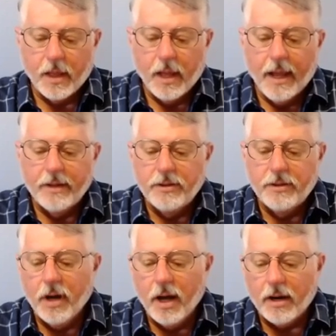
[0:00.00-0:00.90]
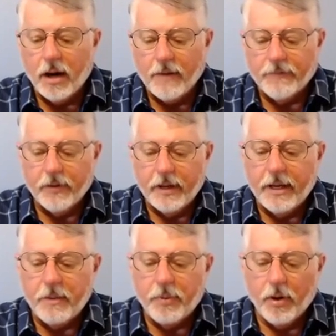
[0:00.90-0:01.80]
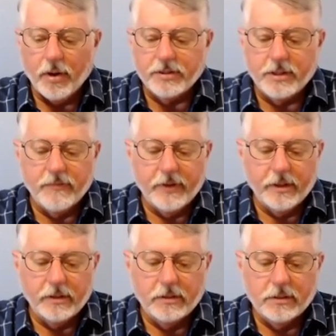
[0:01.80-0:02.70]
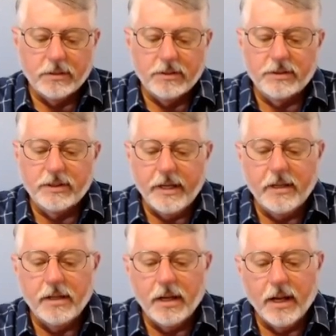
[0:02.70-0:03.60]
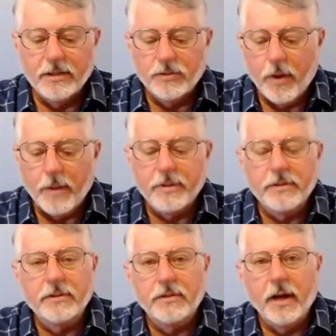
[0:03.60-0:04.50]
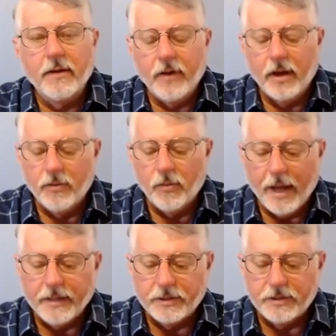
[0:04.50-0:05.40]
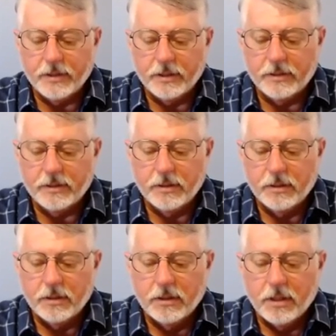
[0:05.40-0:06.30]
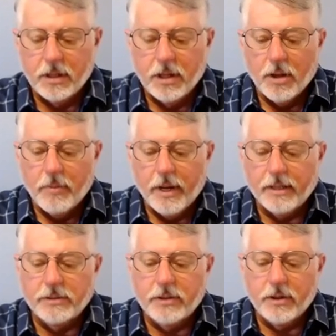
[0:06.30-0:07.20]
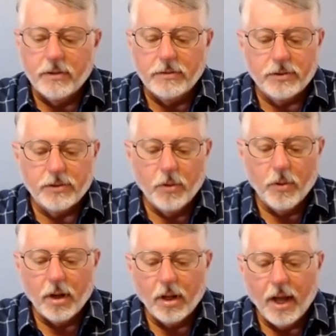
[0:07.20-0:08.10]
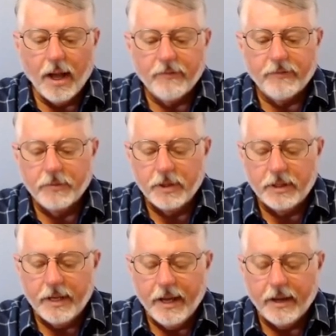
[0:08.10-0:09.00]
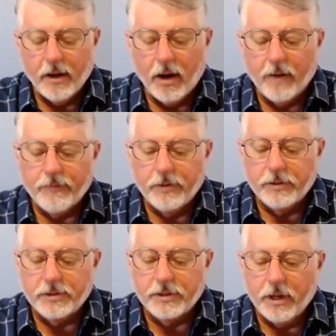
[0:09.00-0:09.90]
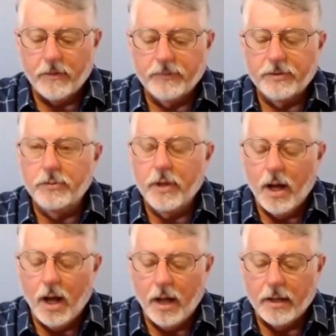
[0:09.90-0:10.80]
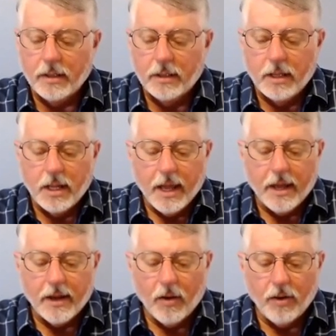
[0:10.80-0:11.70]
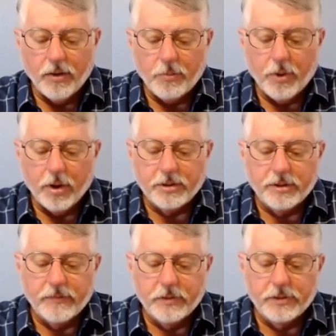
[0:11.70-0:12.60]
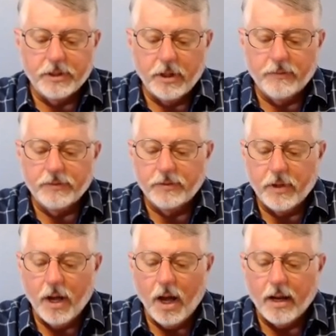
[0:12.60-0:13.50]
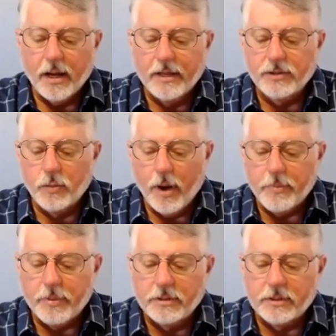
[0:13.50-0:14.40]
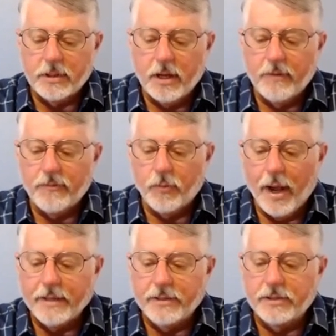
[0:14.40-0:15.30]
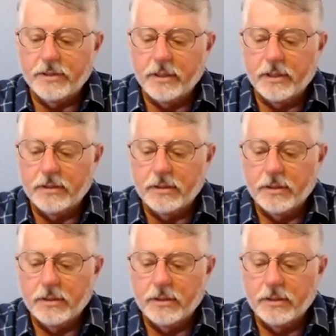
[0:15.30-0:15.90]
And do not offer any parts of it, sin, as weapons of unrighteousness, But as those who are alive from the dead, offer yourself to God, and all the parts of yourself to God as weapons of righteousness.